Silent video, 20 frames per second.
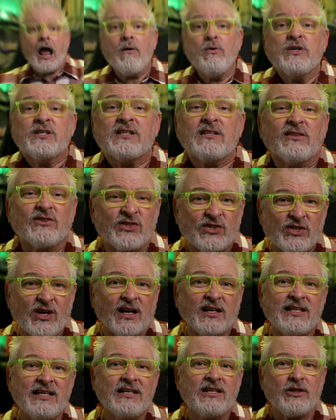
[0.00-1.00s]
I was still
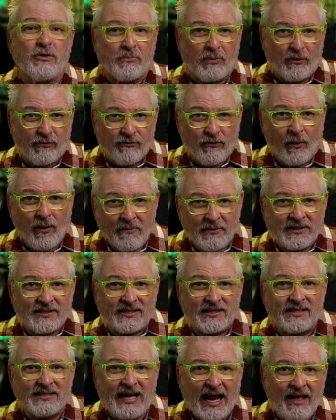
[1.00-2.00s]
sucked into the
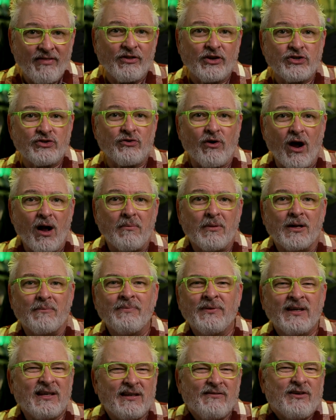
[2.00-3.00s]
performances and the drama,
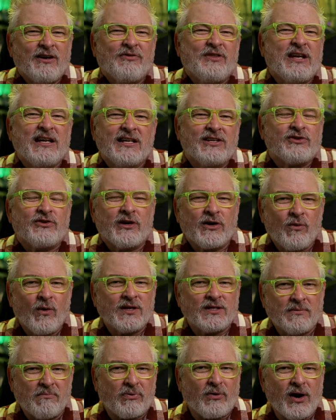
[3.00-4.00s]
even if the intrigue
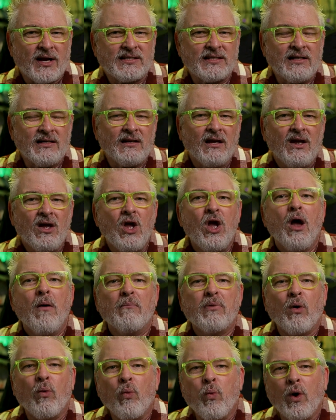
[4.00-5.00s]
wasn't present,
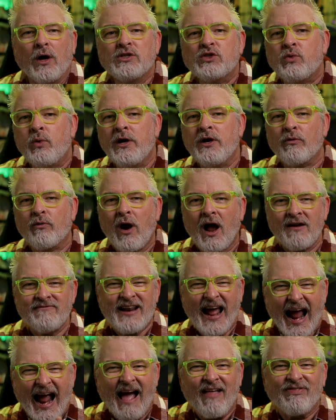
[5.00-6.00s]
but once we
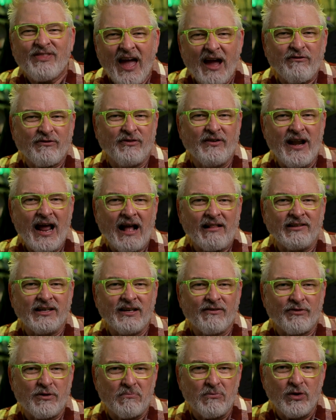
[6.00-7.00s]
arrived at that
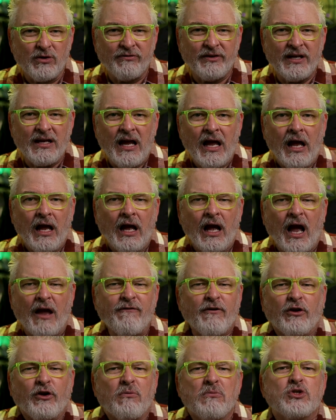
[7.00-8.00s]
finale of the movie,
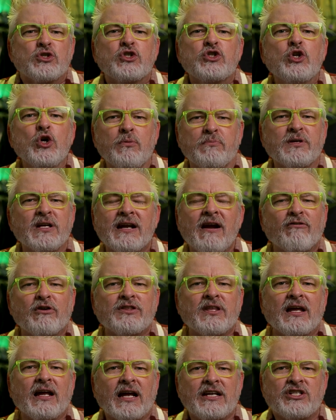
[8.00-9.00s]
I felt almost duped in
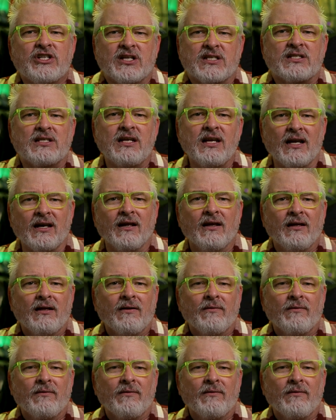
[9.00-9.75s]
everything I'd just seen.